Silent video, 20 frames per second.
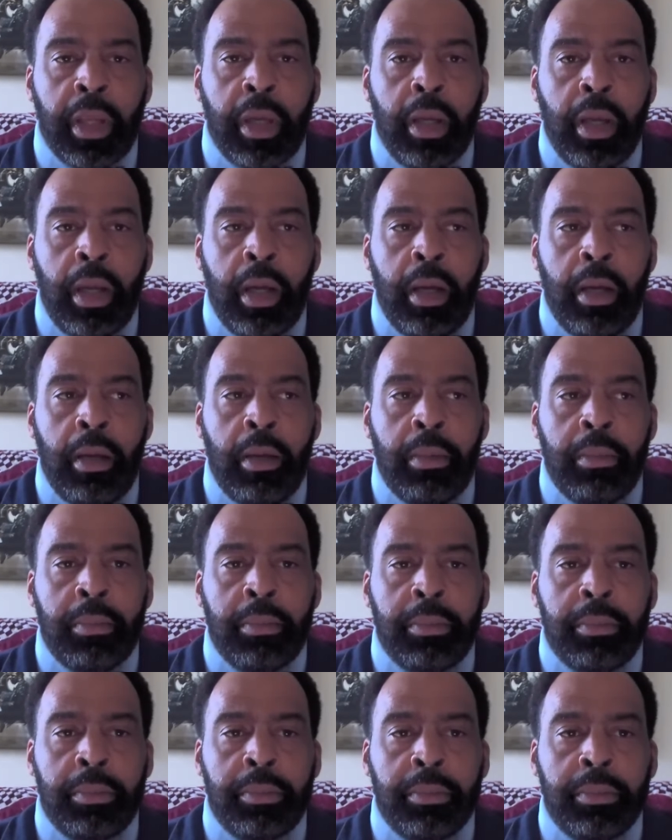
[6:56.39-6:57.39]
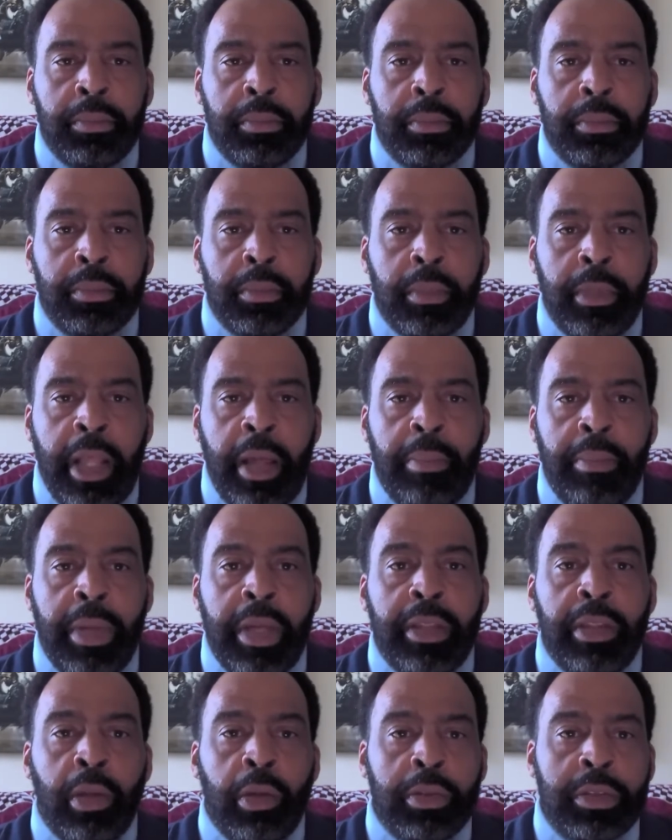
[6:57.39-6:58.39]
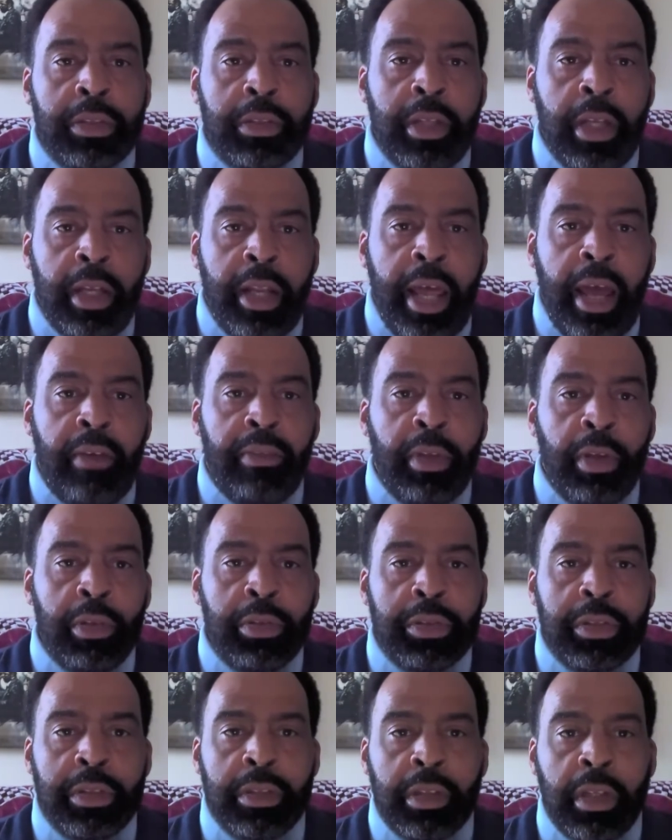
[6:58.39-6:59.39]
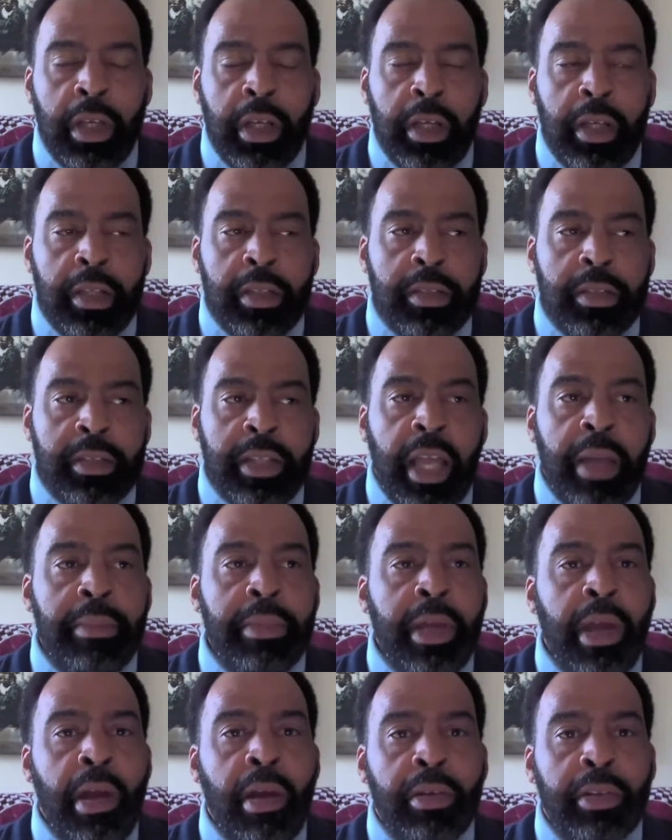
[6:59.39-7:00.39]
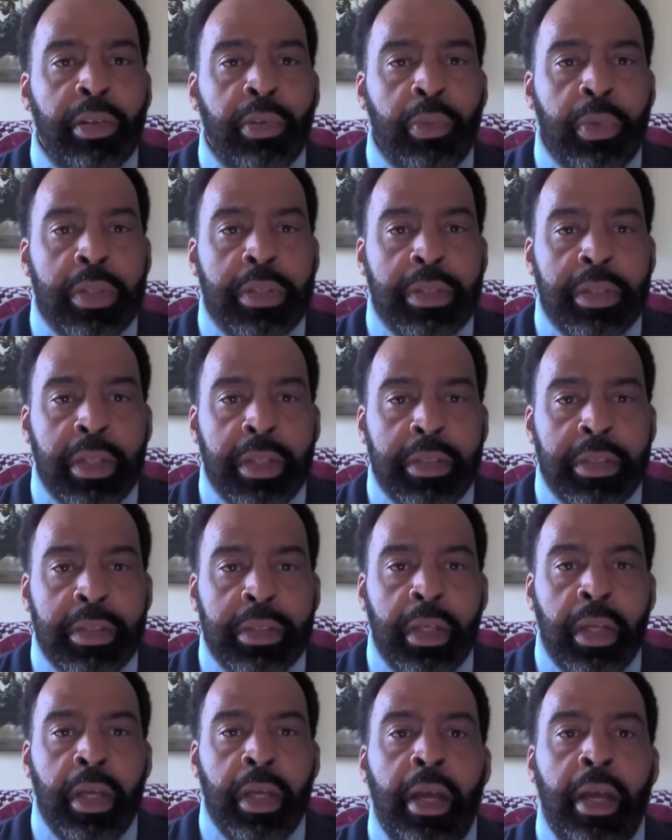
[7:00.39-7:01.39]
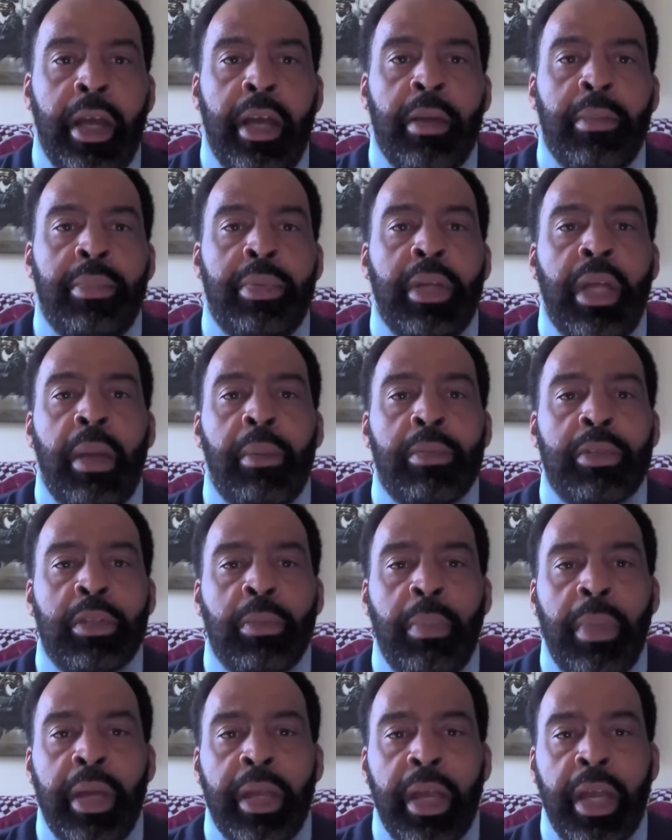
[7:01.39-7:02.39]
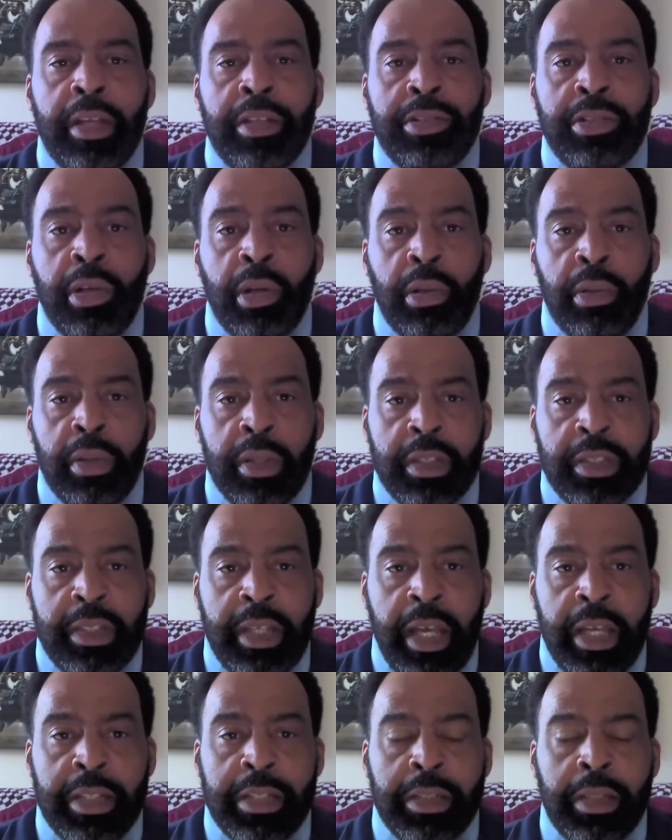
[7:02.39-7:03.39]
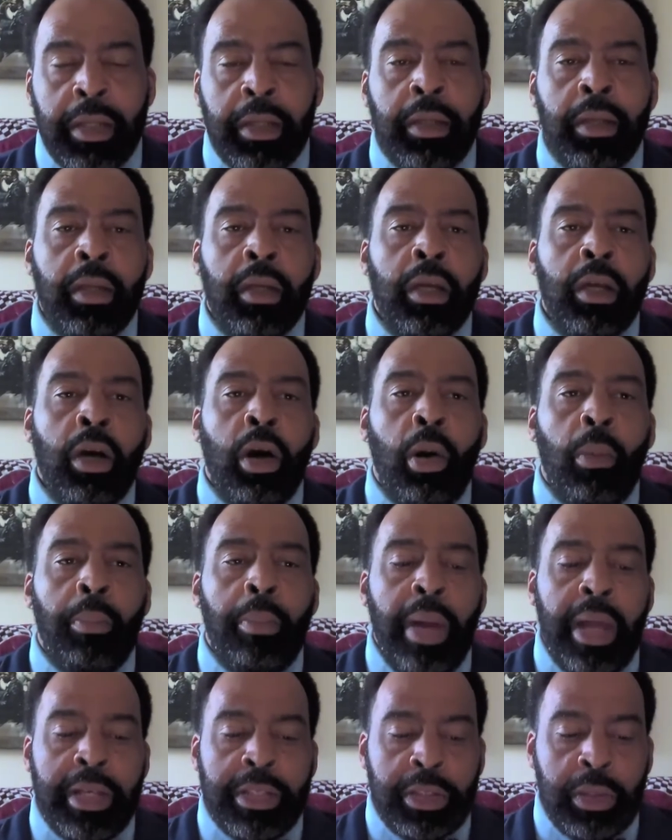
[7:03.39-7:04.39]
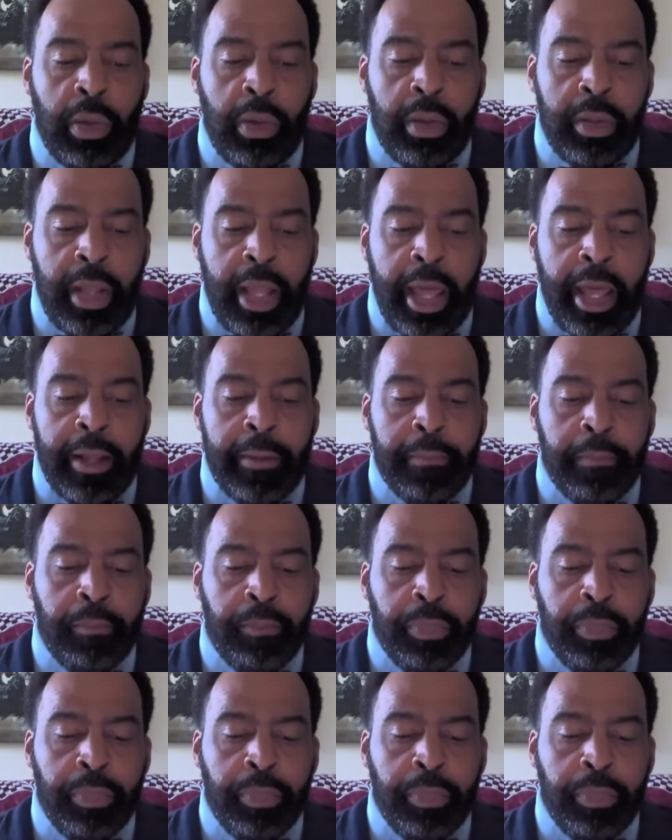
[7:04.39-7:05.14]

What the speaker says: that have those same characteristics and be able to make a generalization based on that.